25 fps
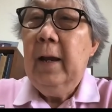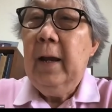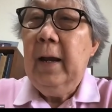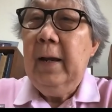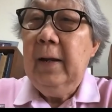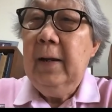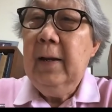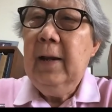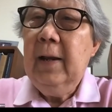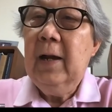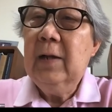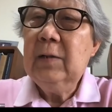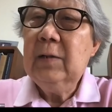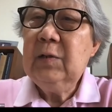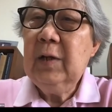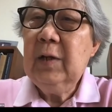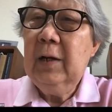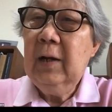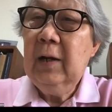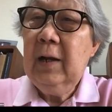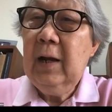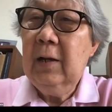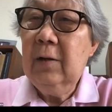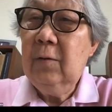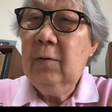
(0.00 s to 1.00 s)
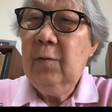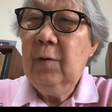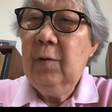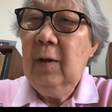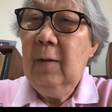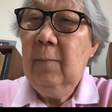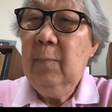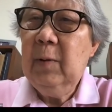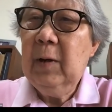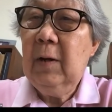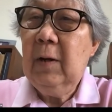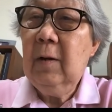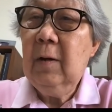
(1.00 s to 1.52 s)
any ASEAN country,
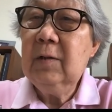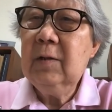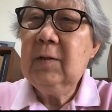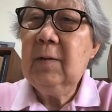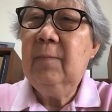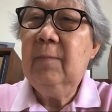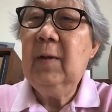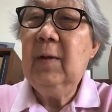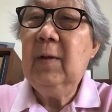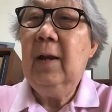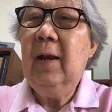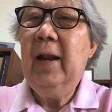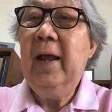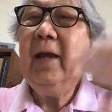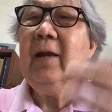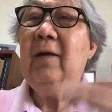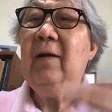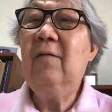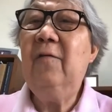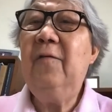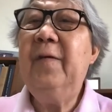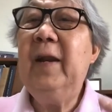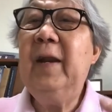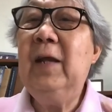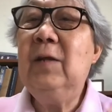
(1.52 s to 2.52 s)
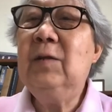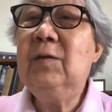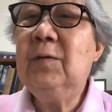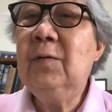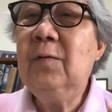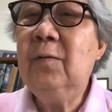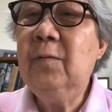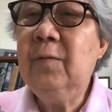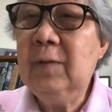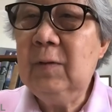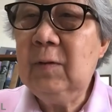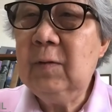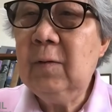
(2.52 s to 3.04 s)
because of their lack of
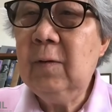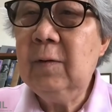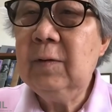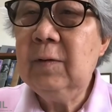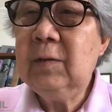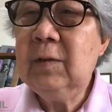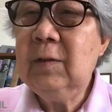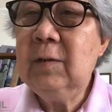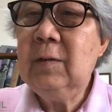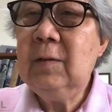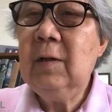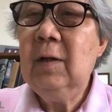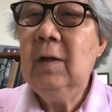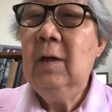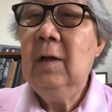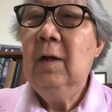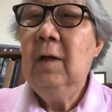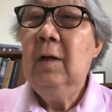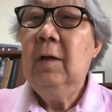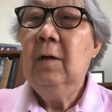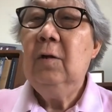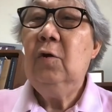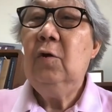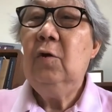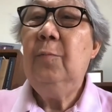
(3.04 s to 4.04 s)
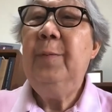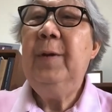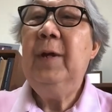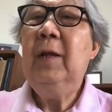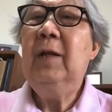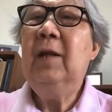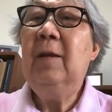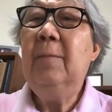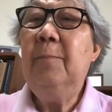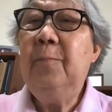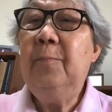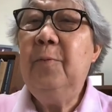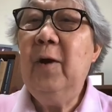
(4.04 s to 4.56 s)
financial resources, to be
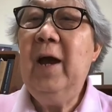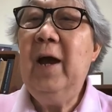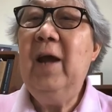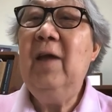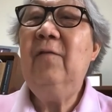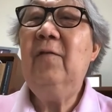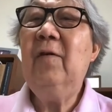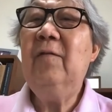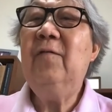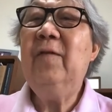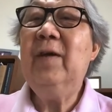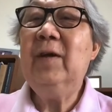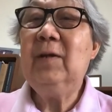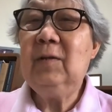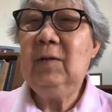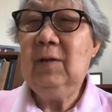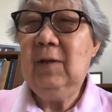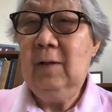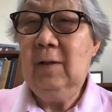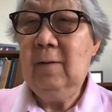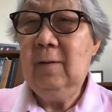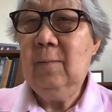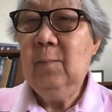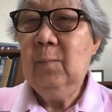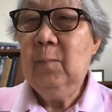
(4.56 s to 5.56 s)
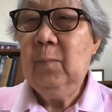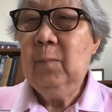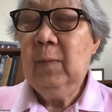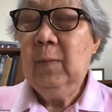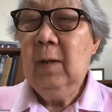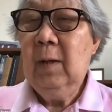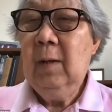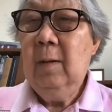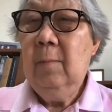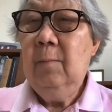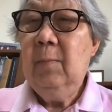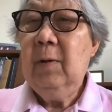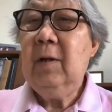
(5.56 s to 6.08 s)
deprived of vaccine.
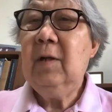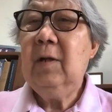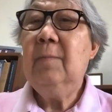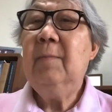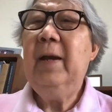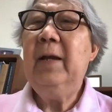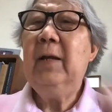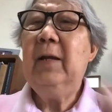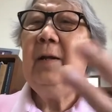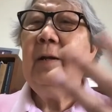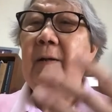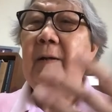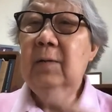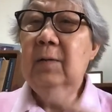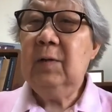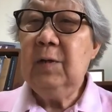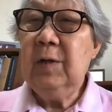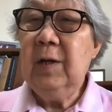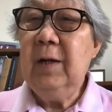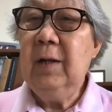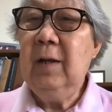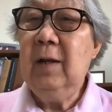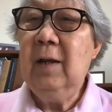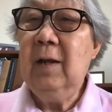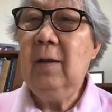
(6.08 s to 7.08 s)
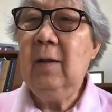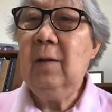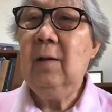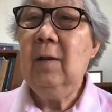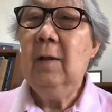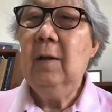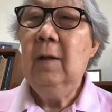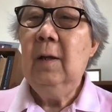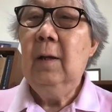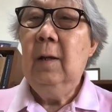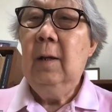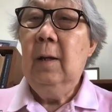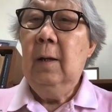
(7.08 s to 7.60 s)
Because my concern is
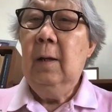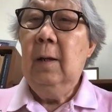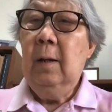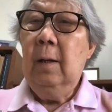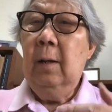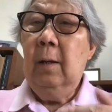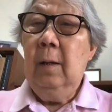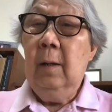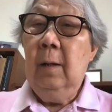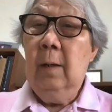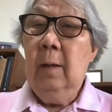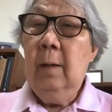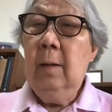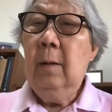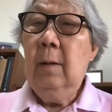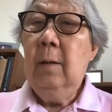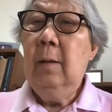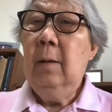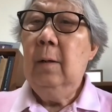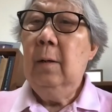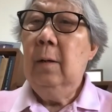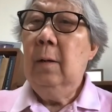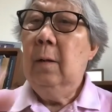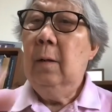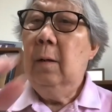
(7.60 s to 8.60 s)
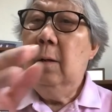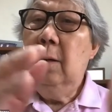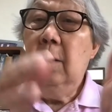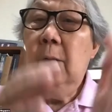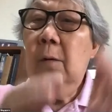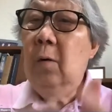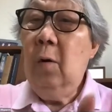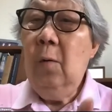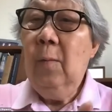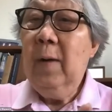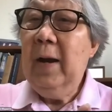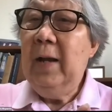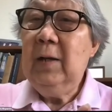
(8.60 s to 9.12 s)

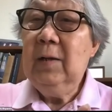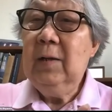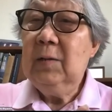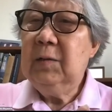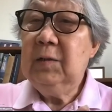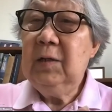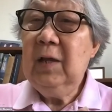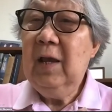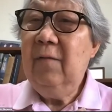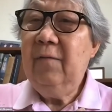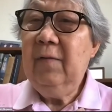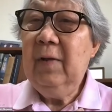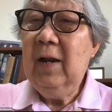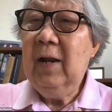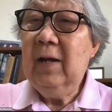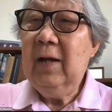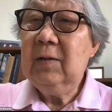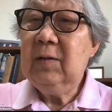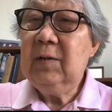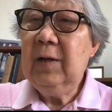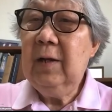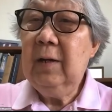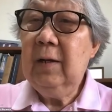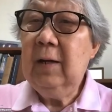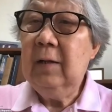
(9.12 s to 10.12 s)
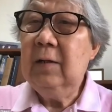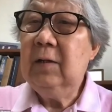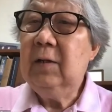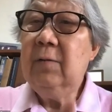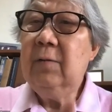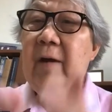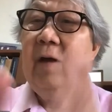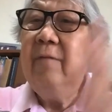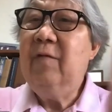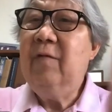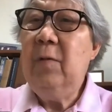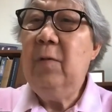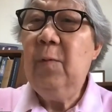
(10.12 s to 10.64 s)
no one is safe in ASEAN
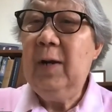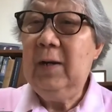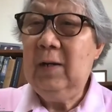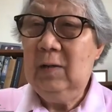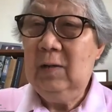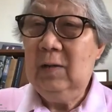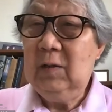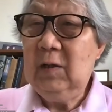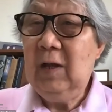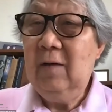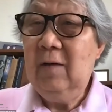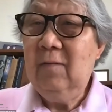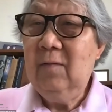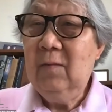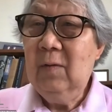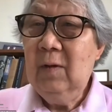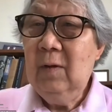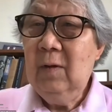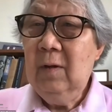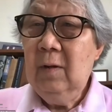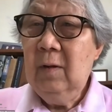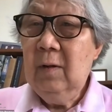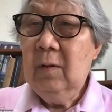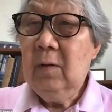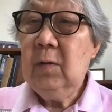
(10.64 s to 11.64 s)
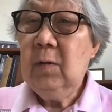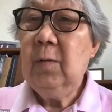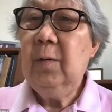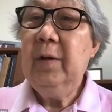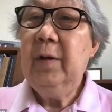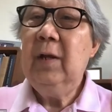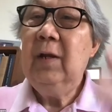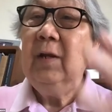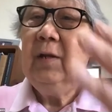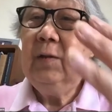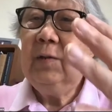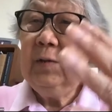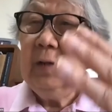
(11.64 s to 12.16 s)
until everyone is safe. So
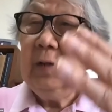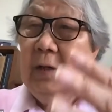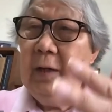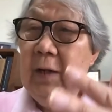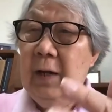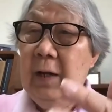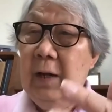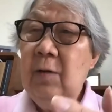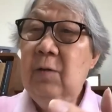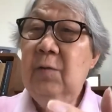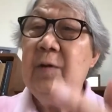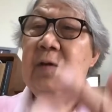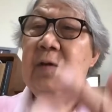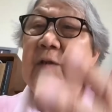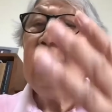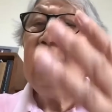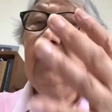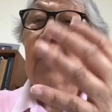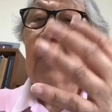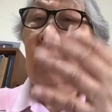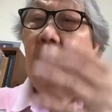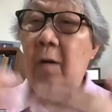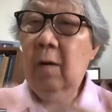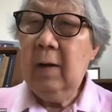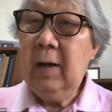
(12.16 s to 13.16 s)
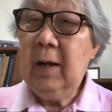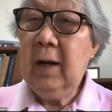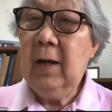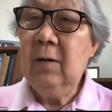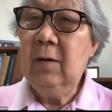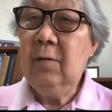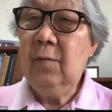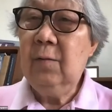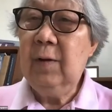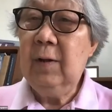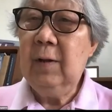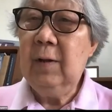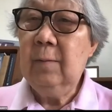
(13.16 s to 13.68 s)
it is in the interest of all
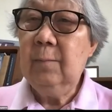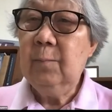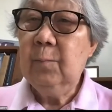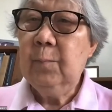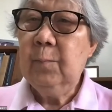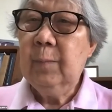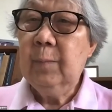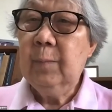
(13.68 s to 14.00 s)
countries.